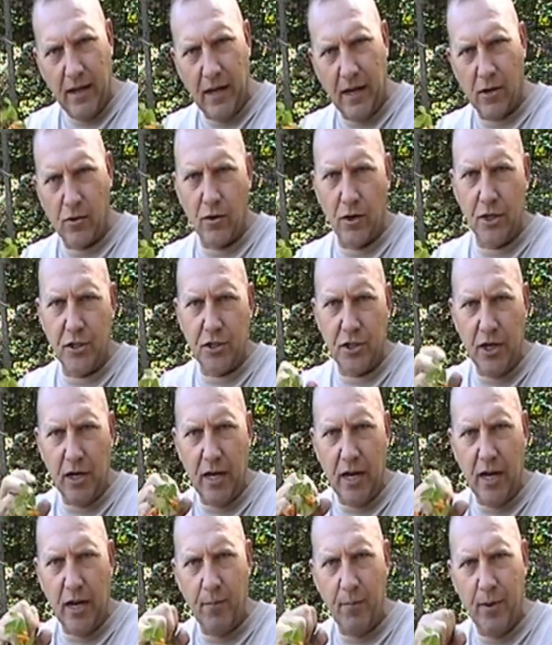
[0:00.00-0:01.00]
and crush
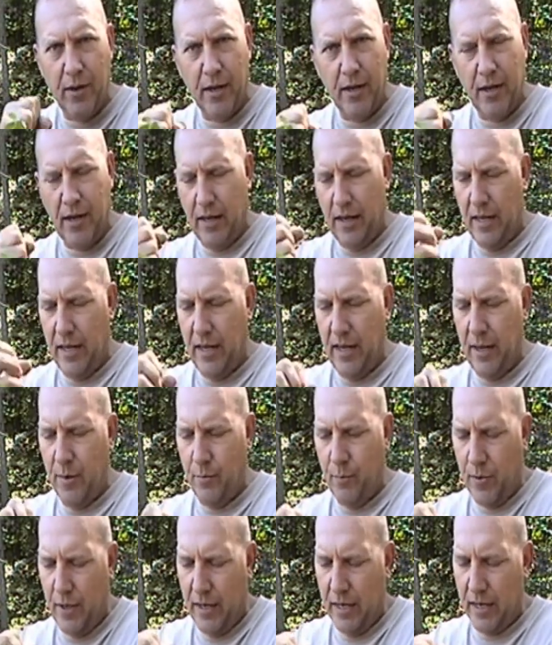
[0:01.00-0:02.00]
it up
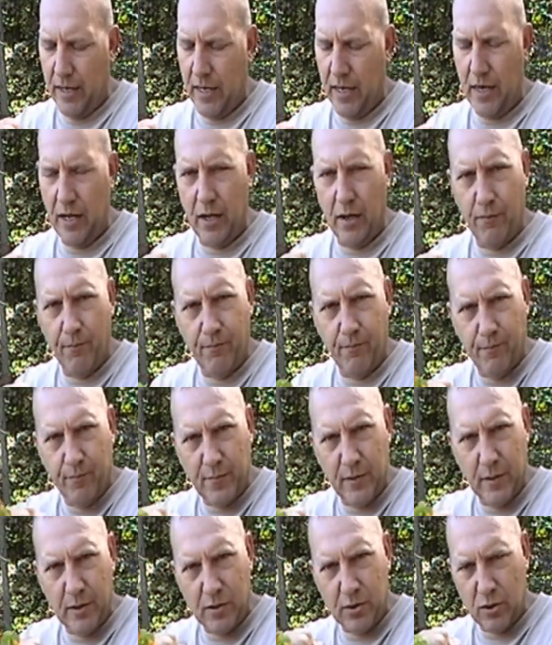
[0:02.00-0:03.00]
and, and kind of
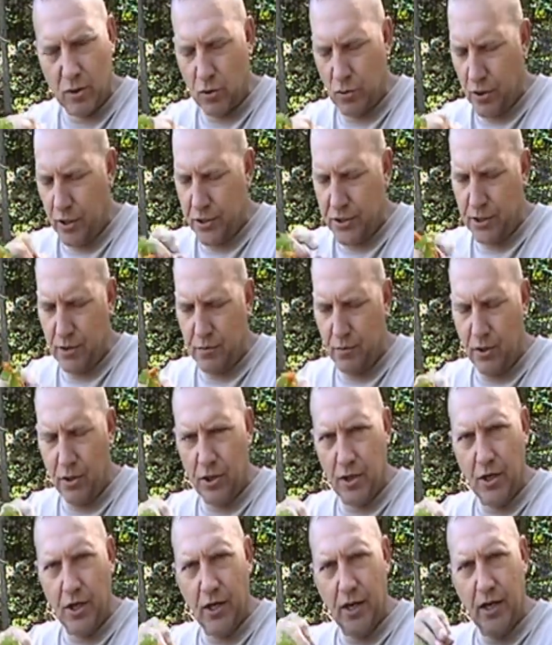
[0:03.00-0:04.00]
crush it
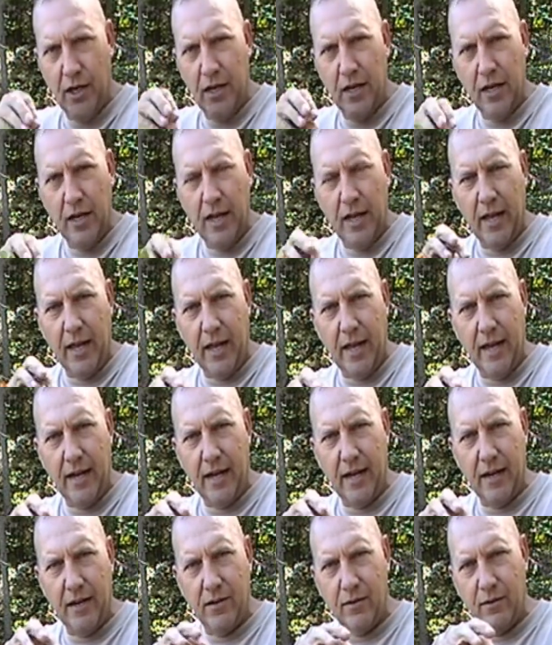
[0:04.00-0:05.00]
real good and
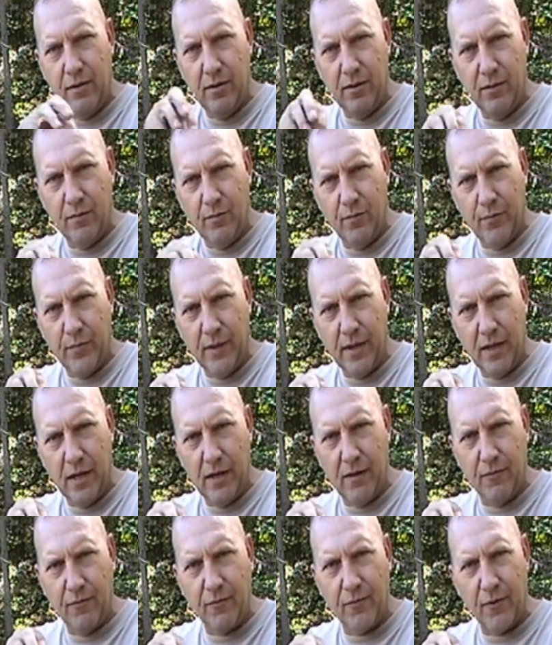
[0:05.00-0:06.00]
then
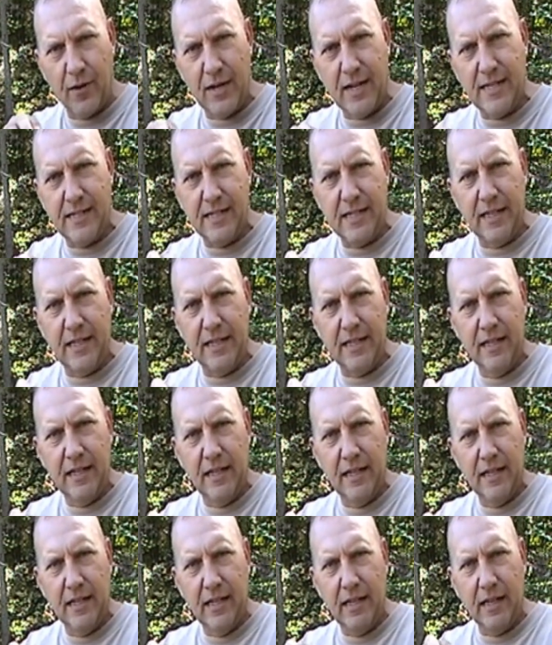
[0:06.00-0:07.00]
kind of freeze it
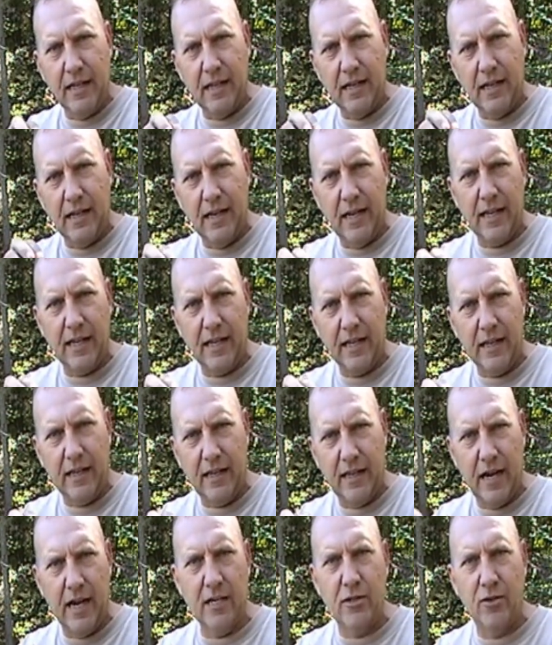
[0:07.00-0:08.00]
like
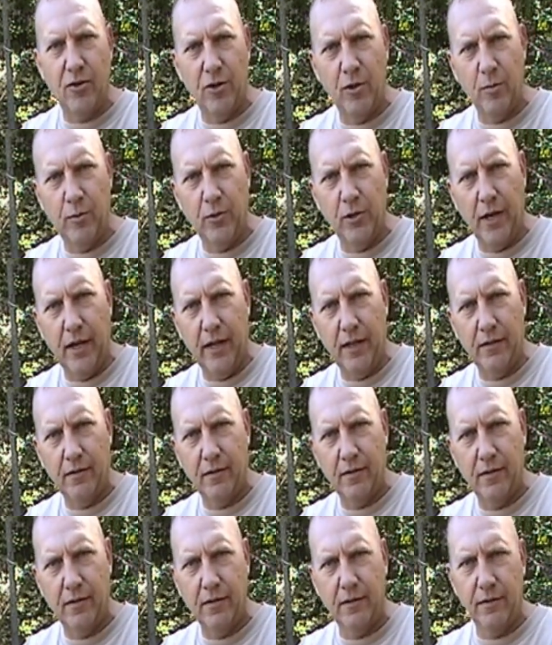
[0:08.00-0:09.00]
in ice cube trays
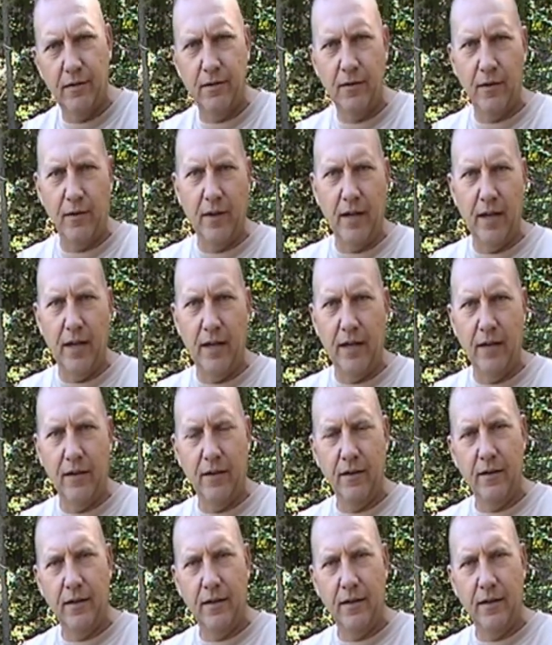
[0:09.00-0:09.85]
so that